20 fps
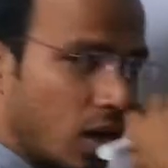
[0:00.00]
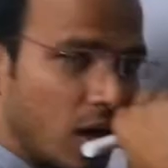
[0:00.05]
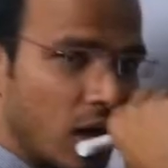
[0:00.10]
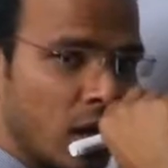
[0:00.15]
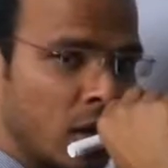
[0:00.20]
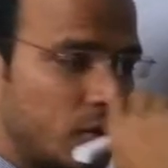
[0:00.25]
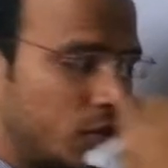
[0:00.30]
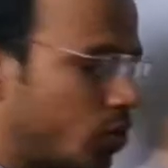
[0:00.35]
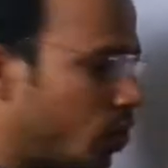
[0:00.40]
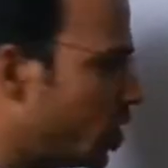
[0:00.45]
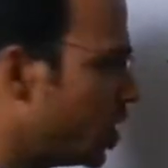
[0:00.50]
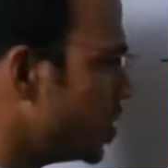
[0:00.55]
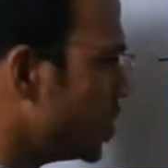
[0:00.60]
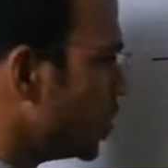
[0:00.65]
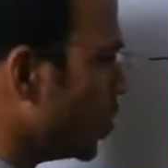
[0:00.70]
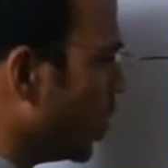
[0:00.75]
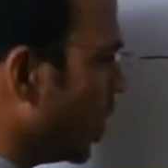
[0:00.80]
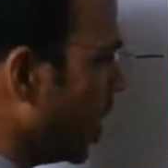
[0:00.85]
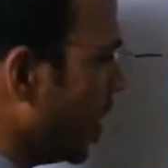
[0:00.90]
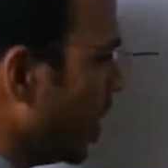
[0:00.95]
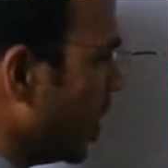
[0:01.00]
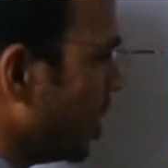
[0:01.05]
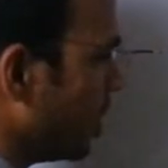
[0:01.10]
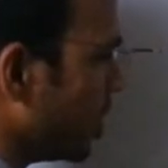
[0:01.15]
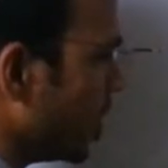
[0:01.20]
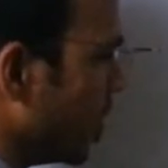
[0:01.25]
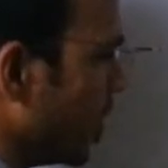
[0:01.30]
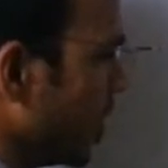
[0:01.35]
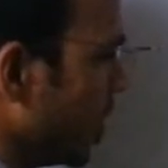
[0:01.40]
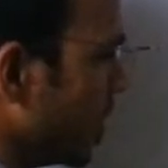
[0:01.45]
and 2 raised to 8
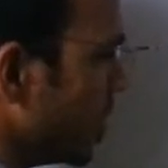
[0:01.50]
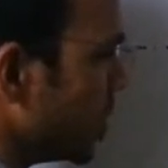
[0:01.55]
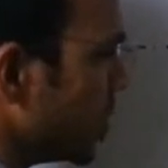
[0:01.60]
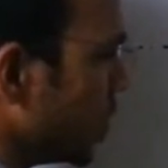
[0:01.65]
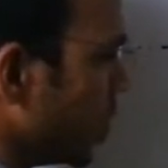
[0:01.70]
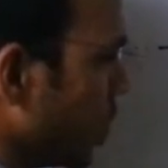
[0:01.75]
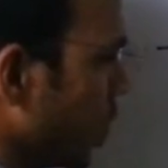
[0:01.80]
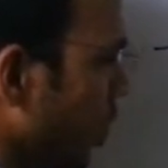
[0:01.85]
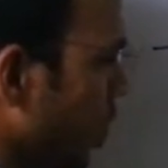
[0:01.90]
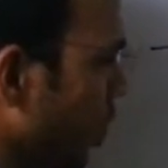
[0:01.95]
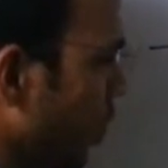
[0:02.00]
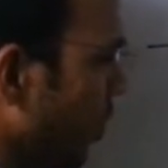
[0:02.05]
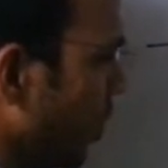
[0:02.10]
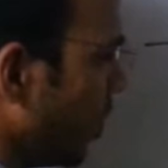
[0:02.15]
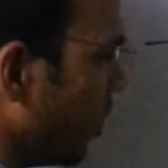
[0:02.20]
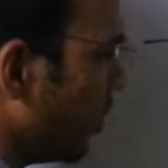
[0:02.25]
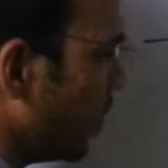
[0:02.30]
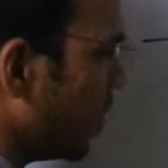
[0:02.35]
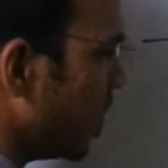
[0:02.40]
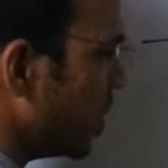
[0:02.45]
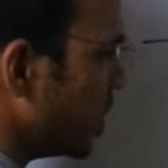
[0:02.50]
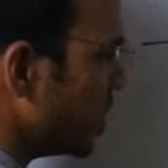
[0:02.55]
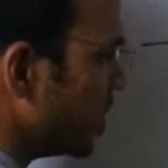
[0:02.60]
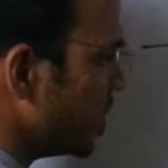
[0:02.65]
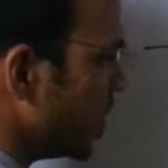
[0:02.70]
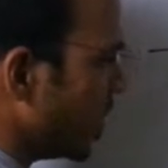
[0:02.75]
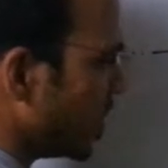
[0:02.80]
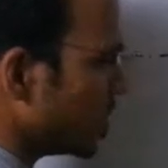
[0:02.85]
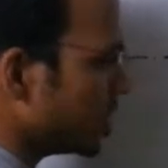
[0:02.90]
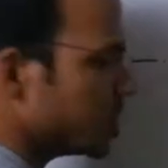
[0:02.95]
is
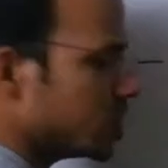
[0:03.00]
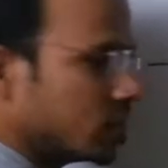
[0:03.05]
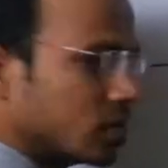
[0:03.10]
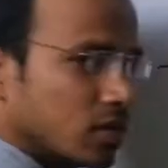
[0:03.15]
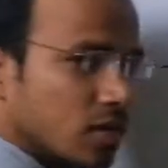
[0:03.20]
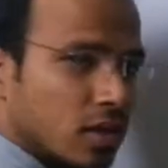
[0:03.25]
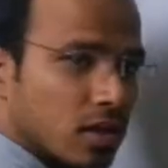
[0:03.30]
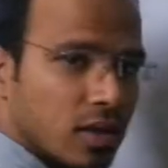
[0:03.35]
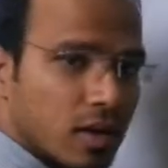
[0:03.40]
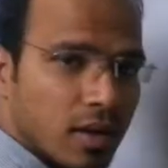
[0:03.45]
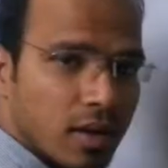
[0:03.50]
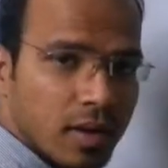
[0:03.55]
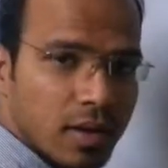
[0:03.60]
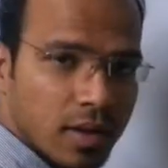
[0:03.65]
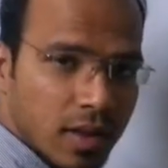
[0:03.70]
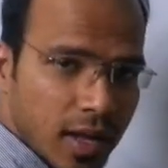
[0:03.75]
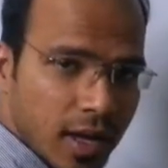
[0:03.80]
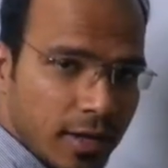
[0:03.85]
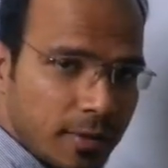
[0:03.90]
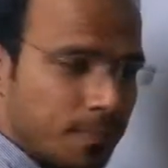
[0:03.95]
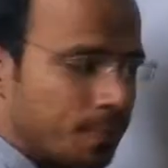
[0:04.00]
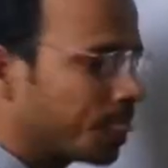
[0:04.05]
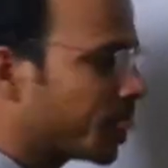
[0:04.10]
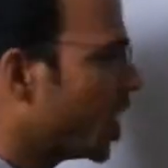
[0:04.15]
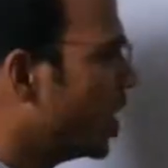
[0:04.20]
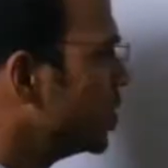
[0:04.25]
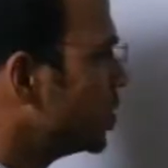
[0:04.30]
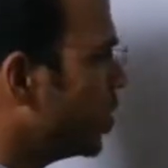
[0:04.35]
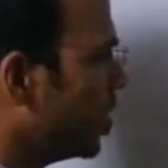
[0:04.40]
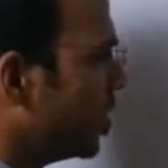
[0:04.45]
256, right?
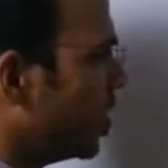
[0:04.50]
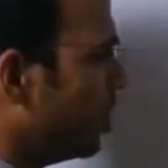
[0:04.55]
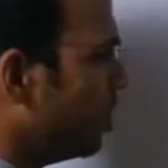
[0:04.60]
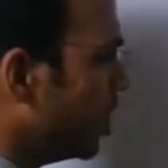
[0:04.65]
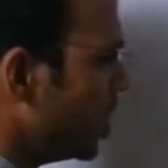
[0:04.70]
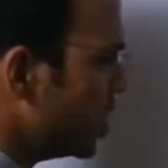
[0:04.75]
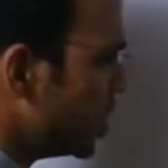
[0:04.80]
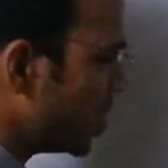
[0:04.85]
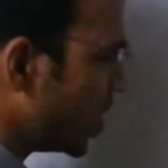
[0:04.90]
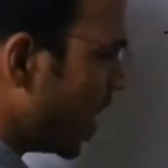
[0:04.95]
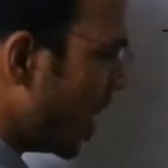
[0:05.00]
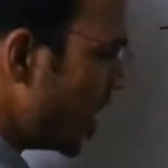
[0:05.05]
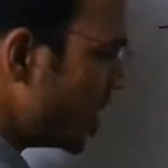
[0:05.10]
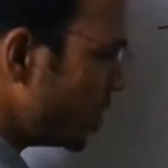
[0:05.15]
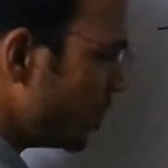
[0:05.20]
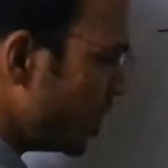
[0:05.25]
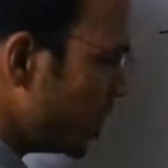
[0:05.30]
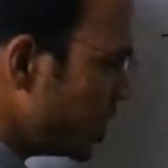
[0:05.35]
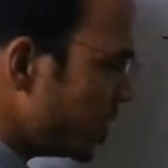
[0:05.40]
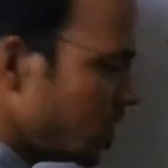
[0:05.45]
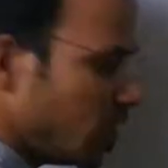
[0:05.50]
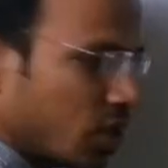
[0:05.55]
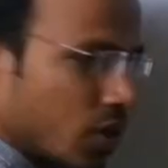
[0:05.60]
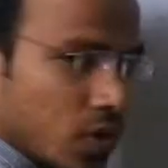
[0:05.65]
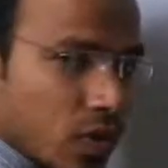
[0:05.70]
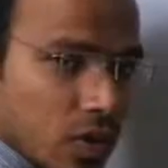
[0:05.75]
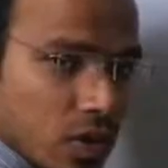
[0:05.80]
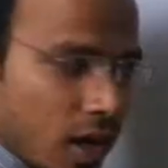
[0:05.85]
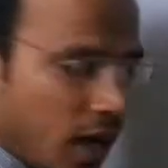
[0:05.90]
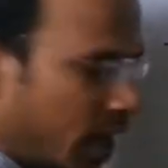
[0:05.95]
So the number starts with 0
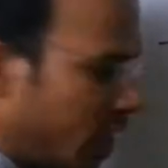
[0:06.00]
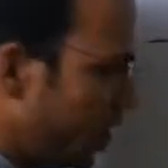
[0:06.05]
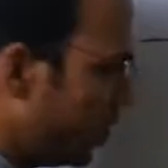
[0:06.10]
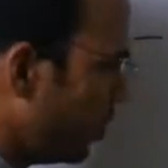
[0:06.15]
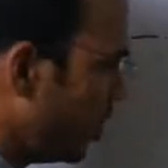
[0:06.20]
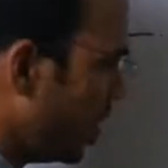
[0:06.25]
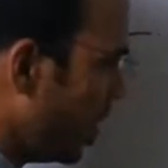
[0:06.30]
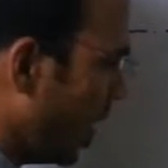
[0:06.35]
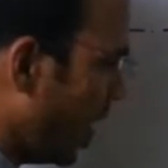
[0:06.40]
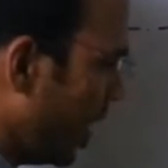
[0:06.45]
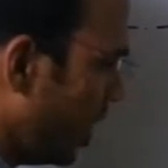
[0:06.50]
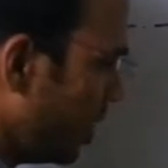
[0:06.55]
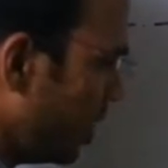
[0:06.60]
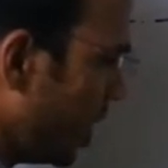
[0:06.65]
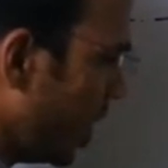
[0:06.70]
and it will end